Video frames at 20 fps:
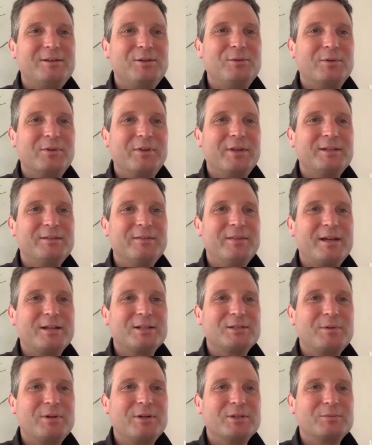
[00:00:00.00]
You relate to that
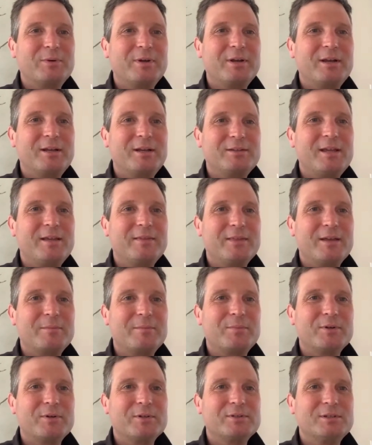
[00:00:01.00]
experience. What did it take
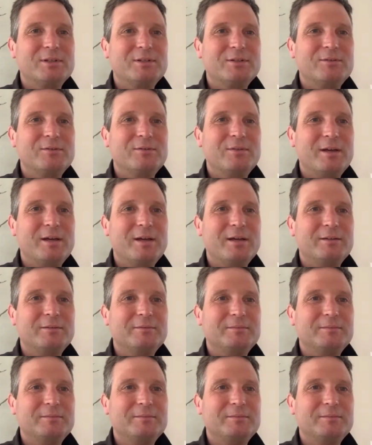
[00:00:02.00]
that person to do that?